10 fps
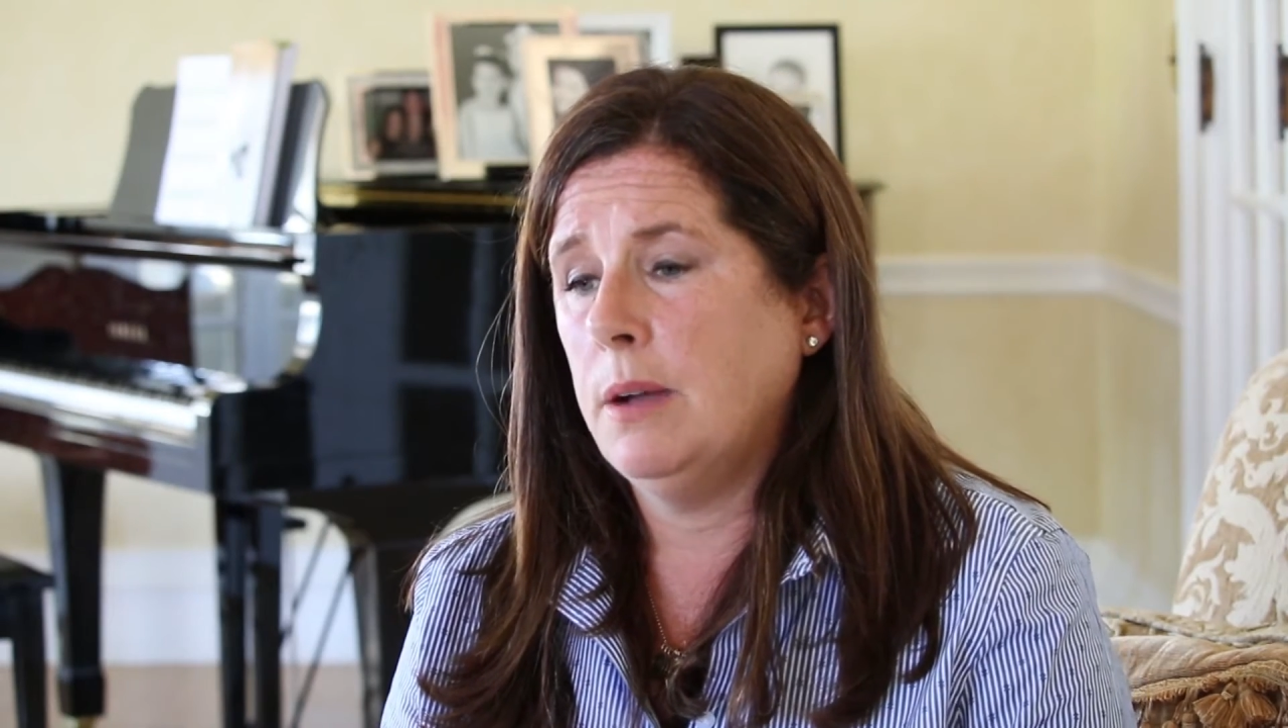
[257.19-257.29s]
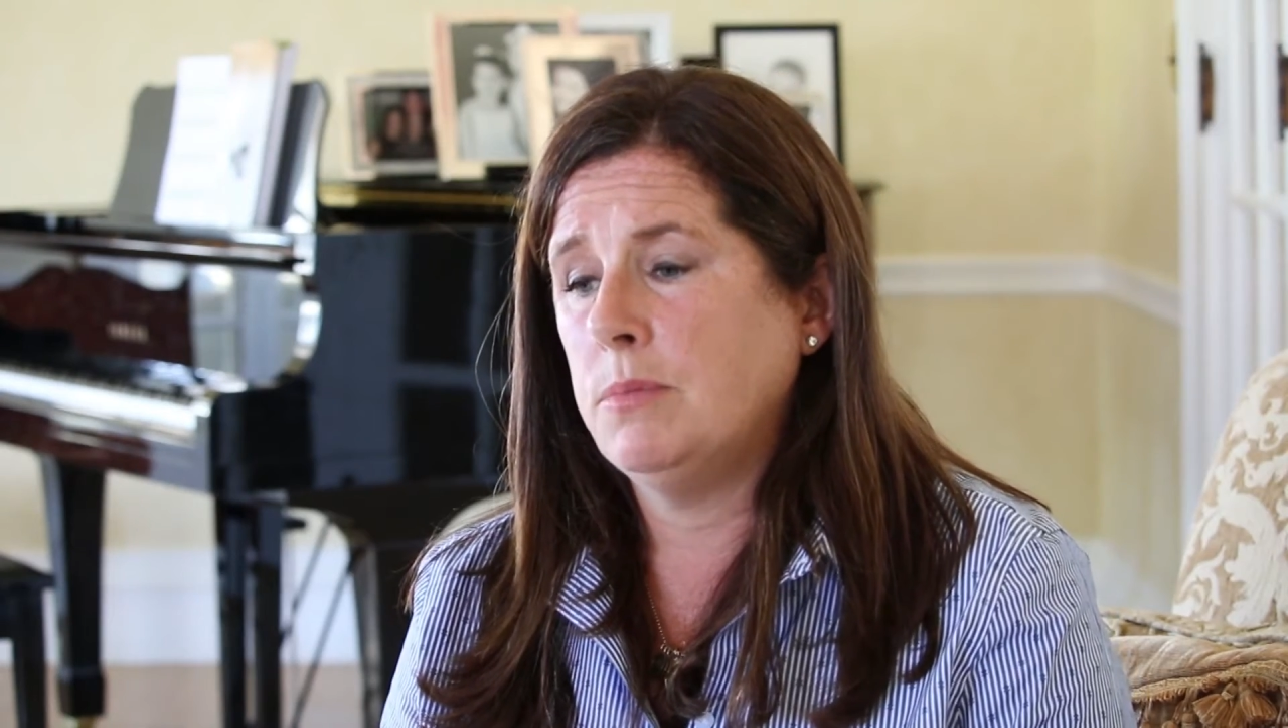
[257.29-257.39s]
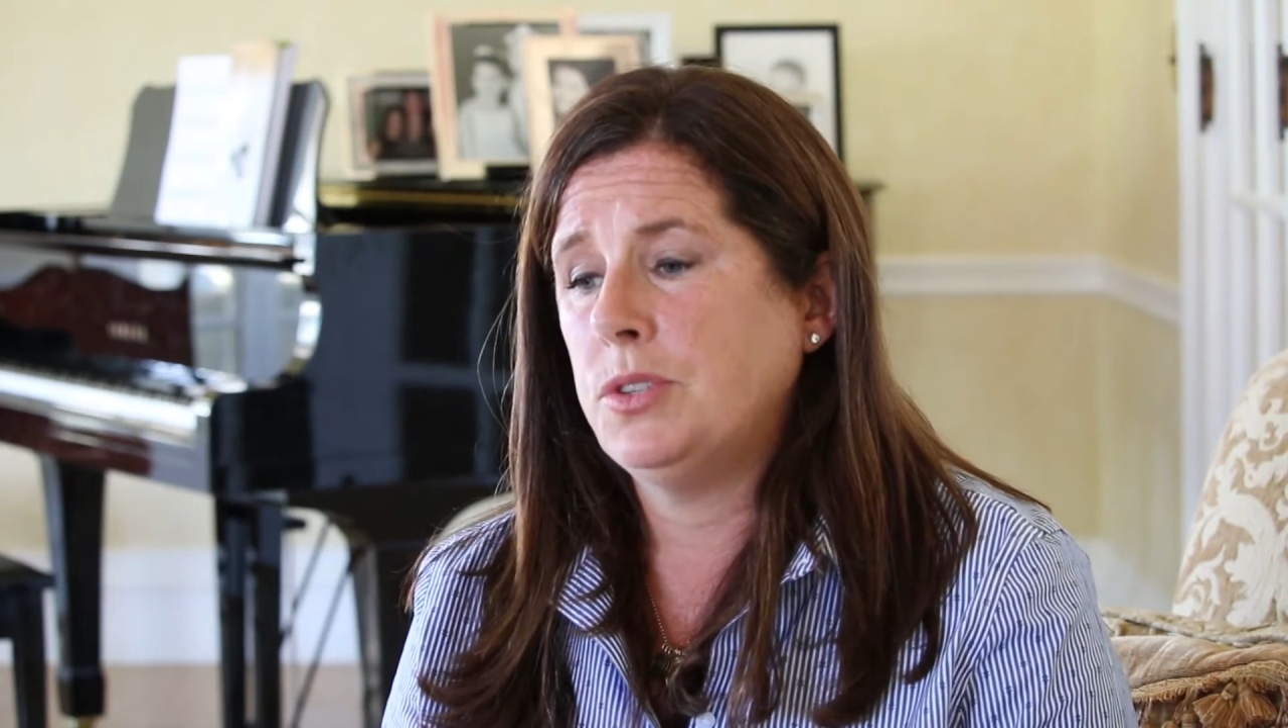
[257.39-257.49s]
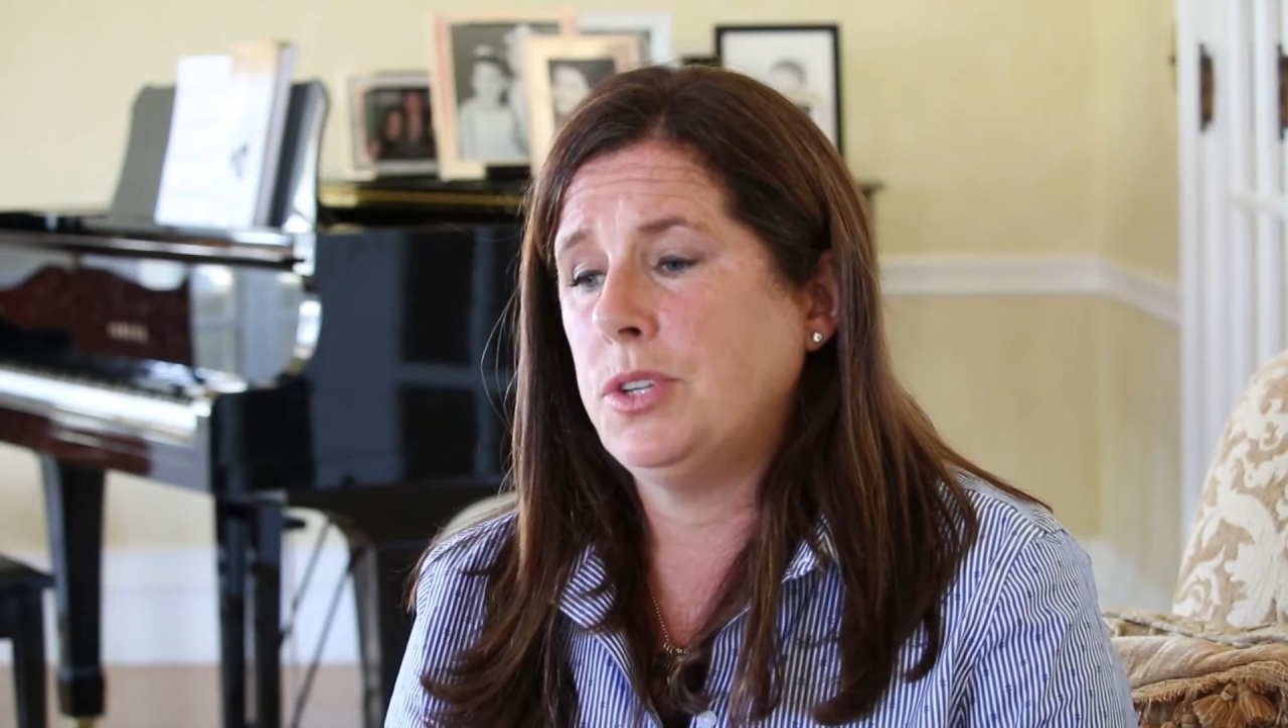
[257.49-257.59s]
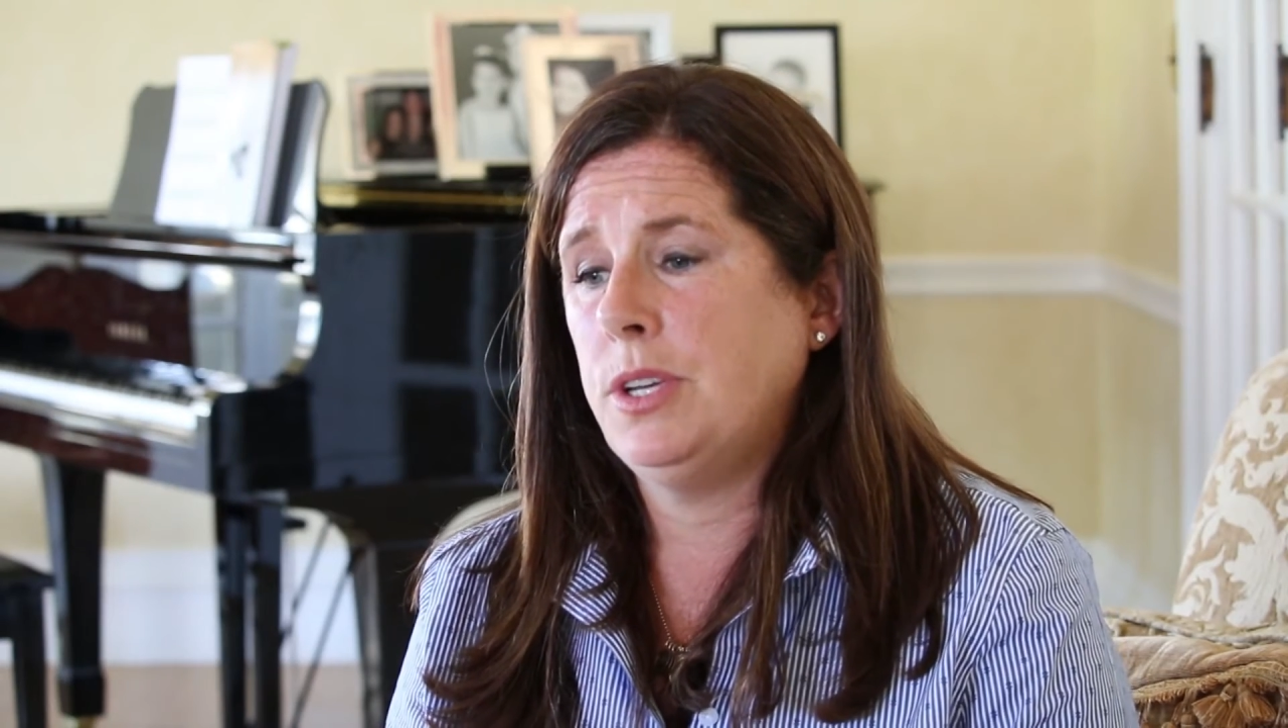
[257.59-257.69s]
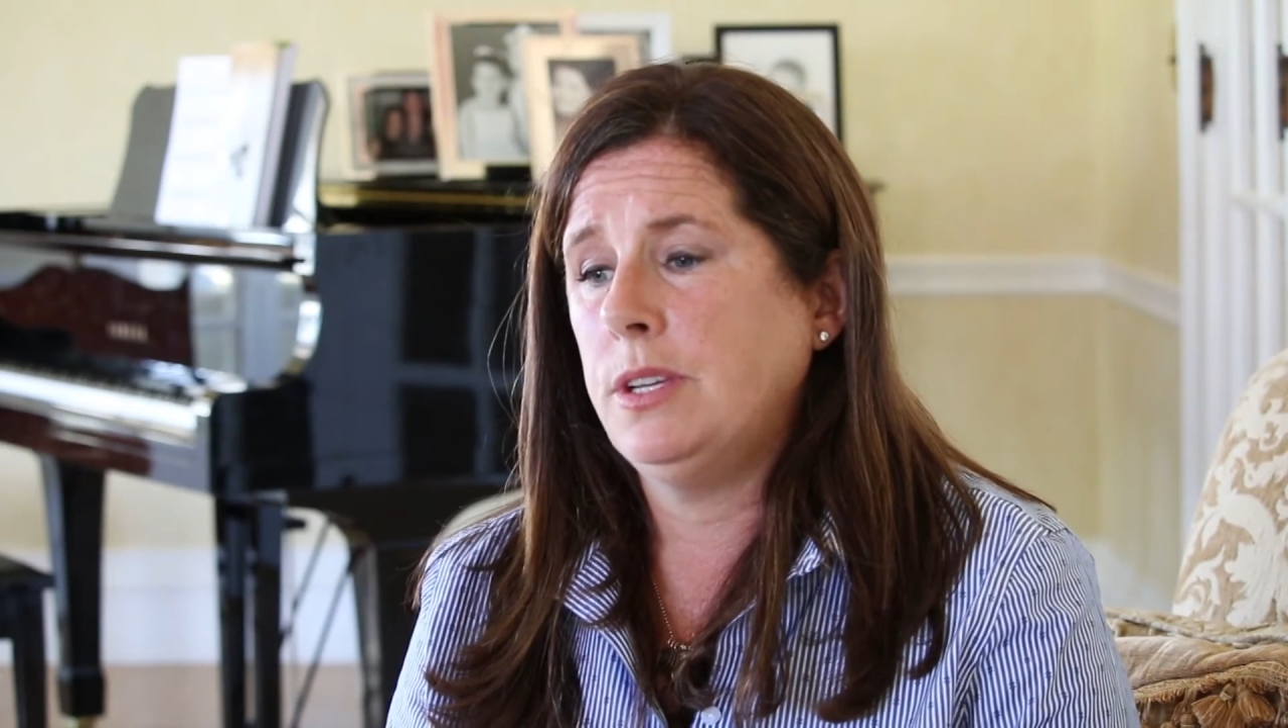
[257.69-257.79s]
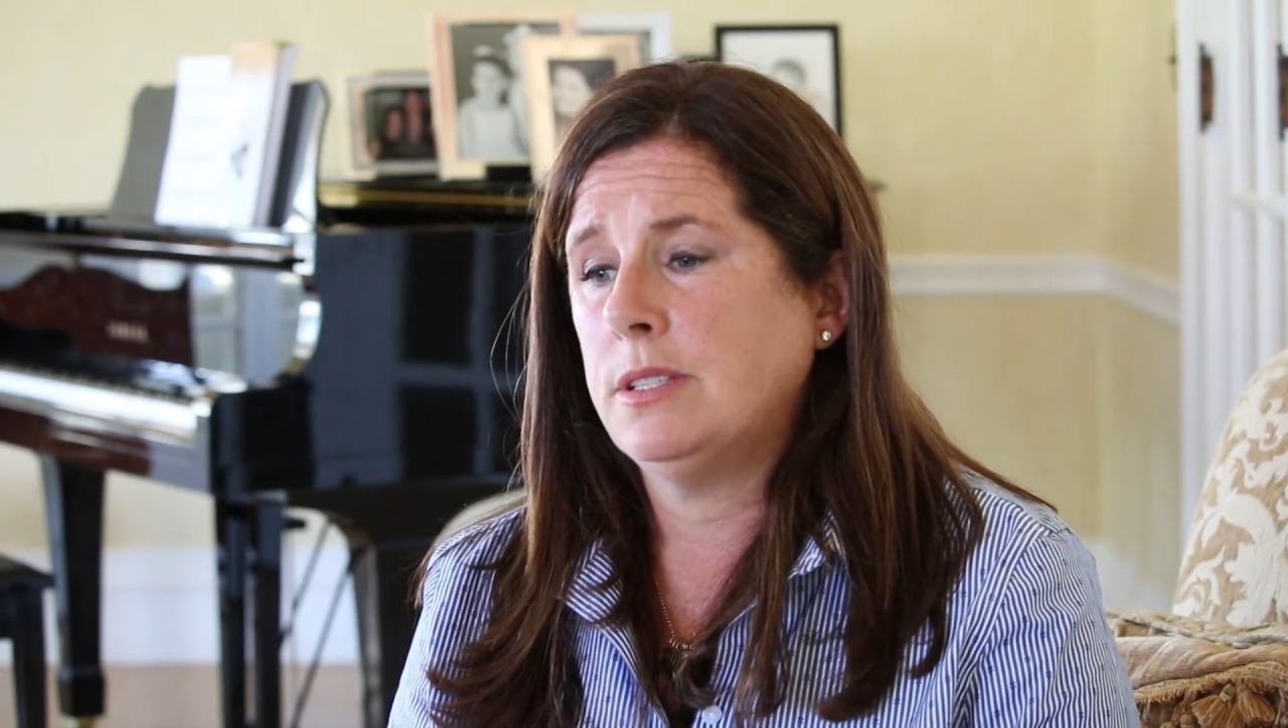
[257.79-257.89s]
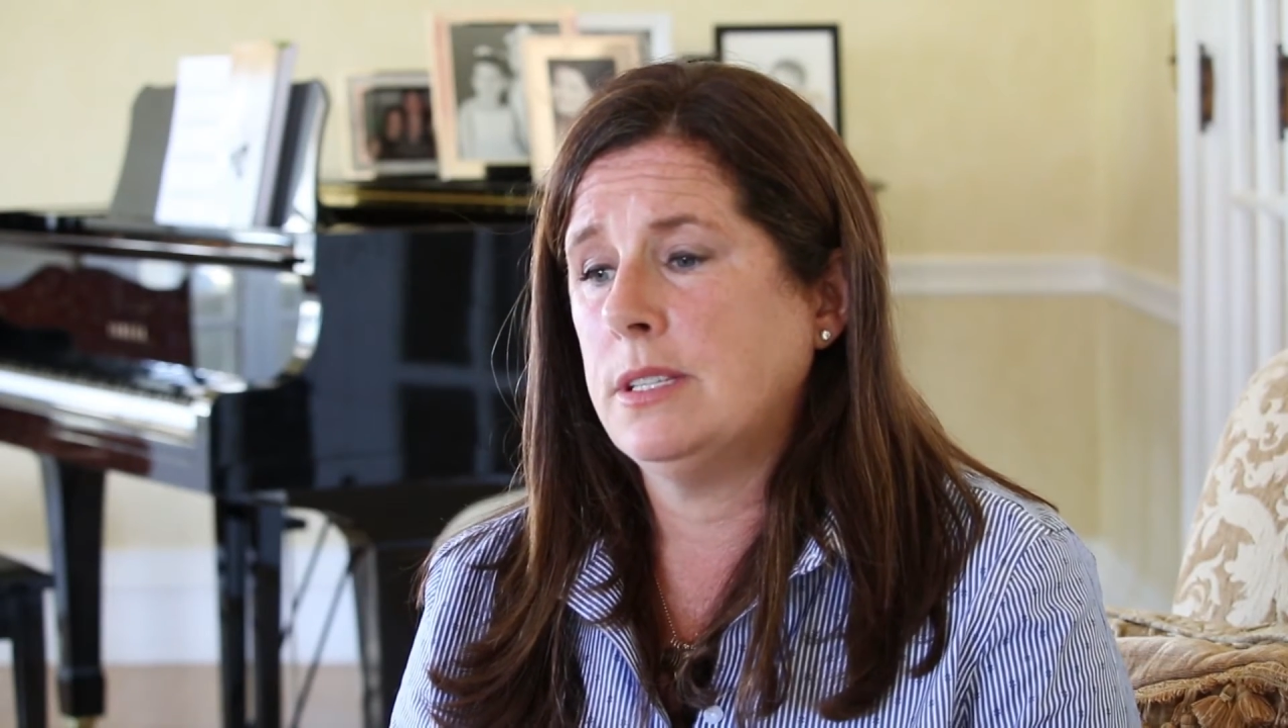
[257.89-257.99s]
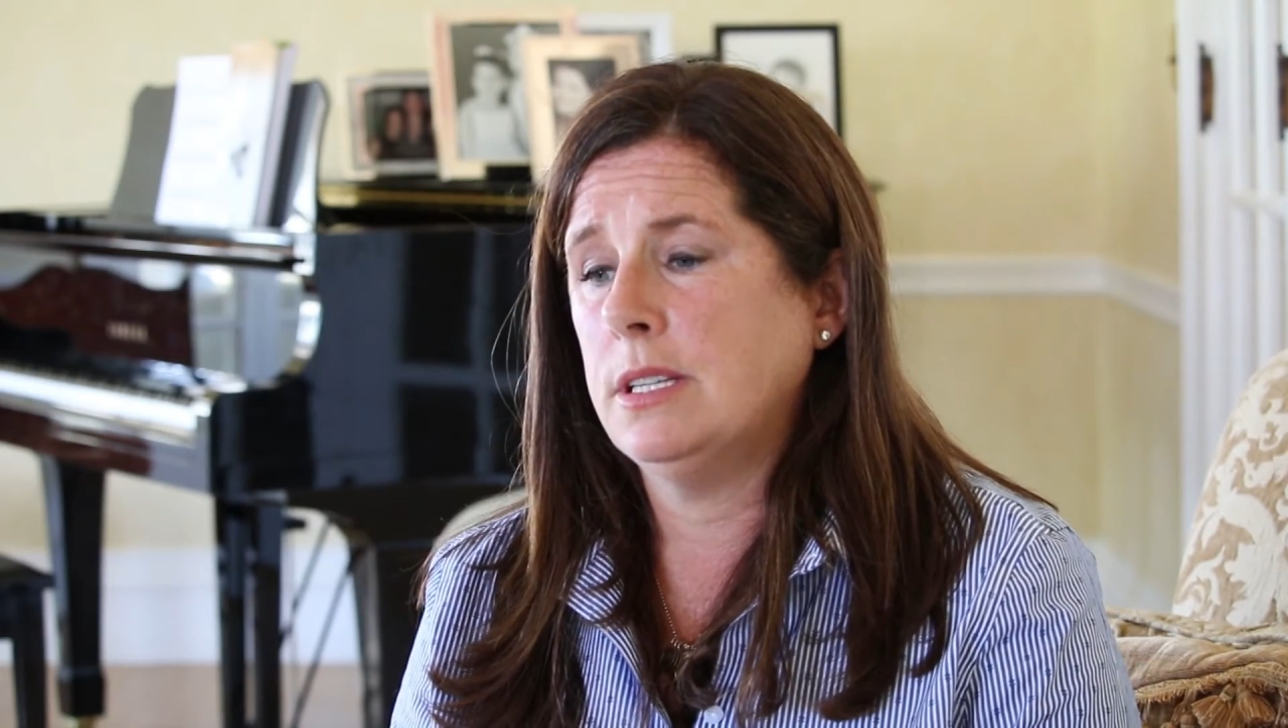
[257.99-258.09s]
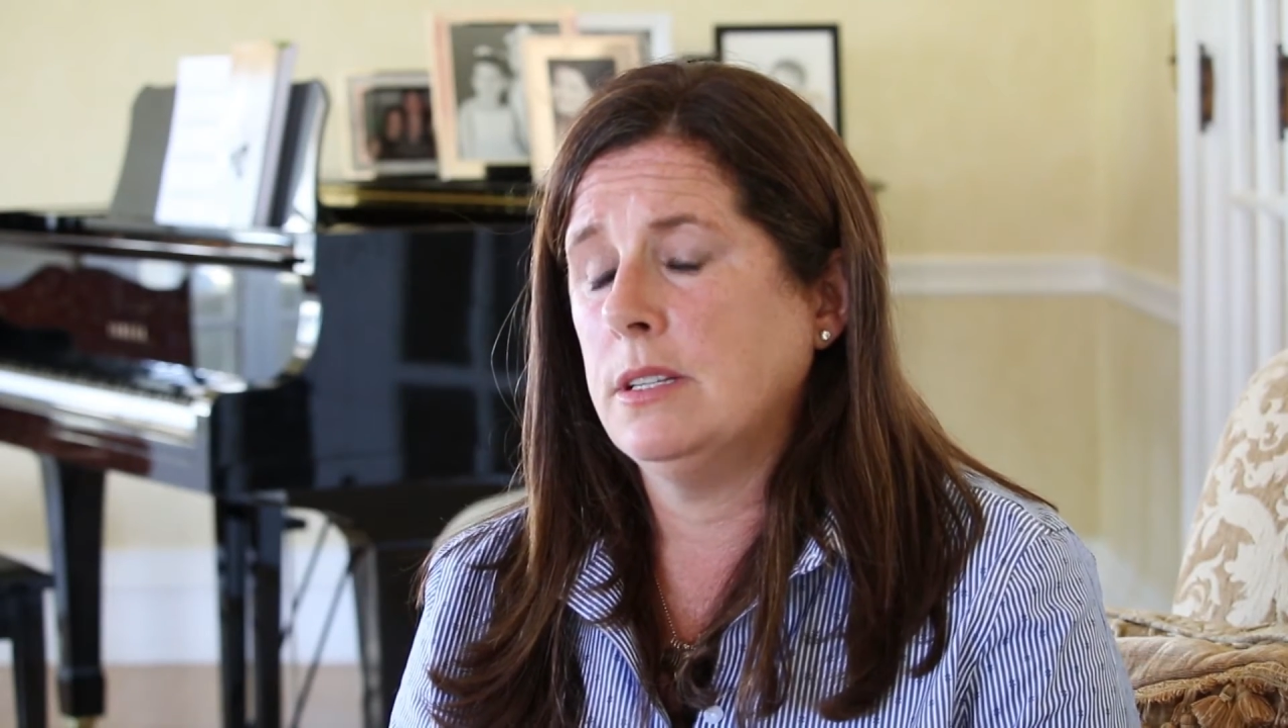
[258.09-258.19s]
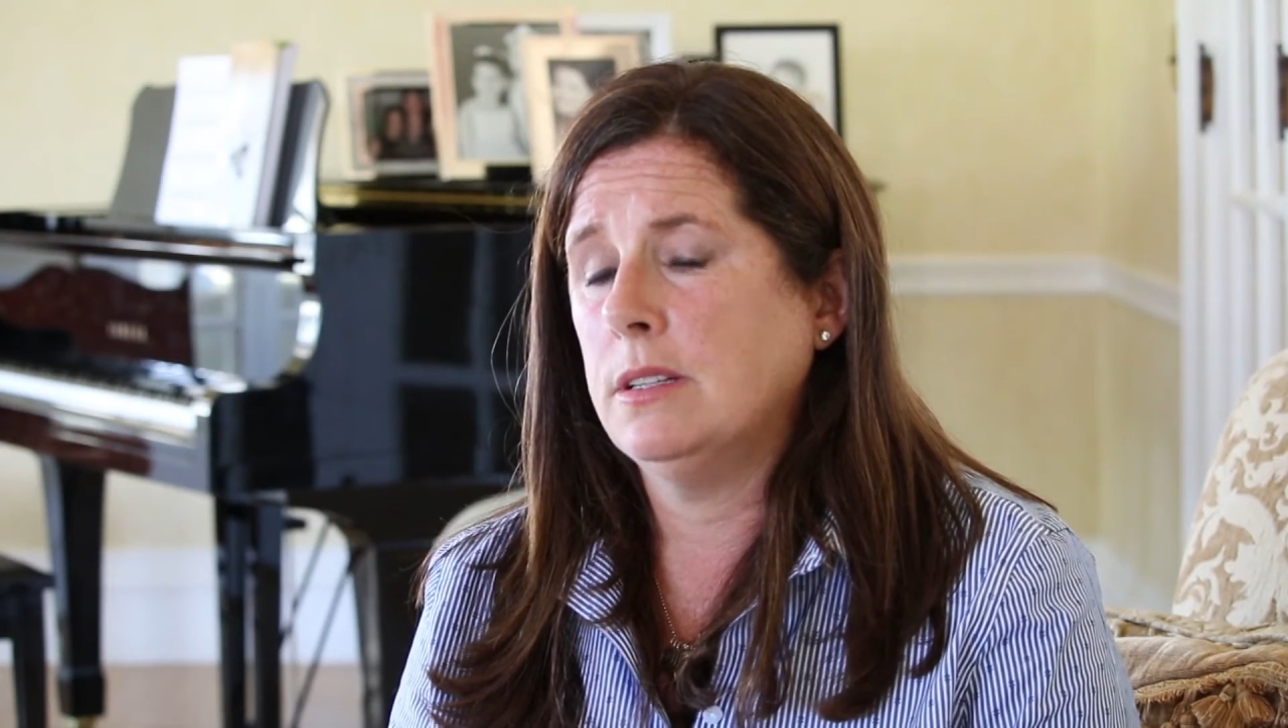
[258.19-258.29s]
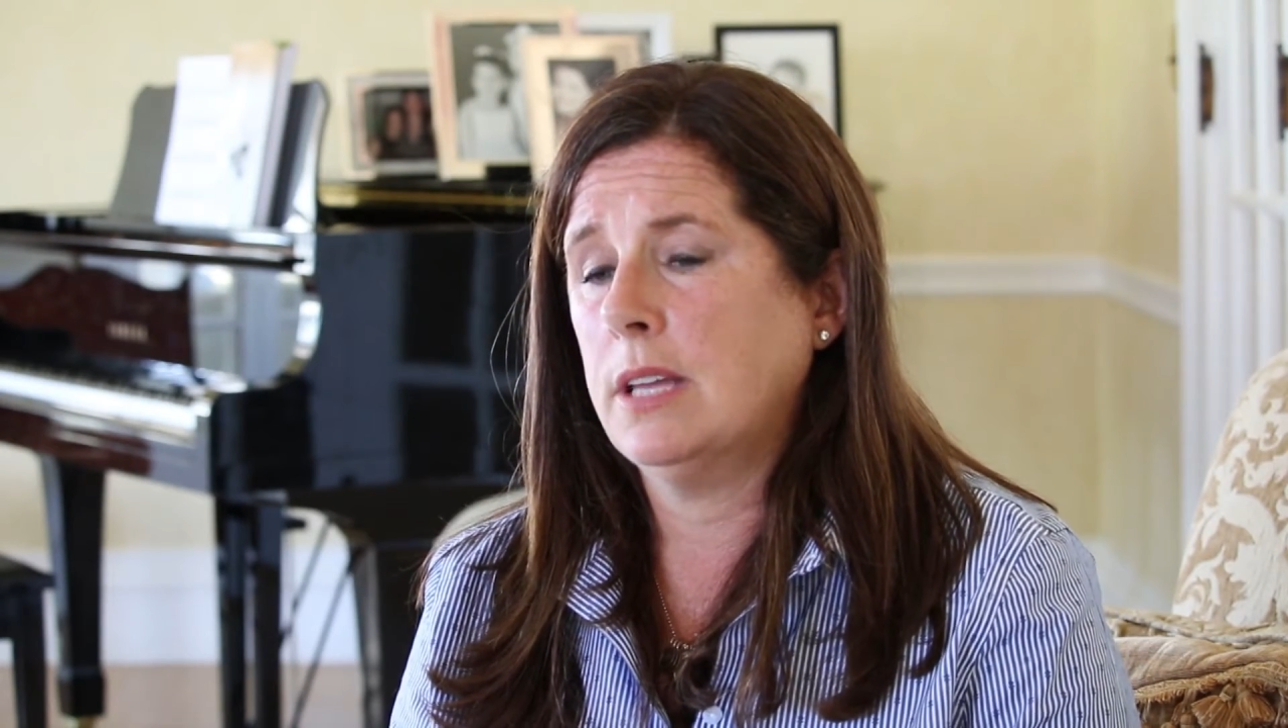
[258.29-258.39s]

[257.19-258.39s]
She still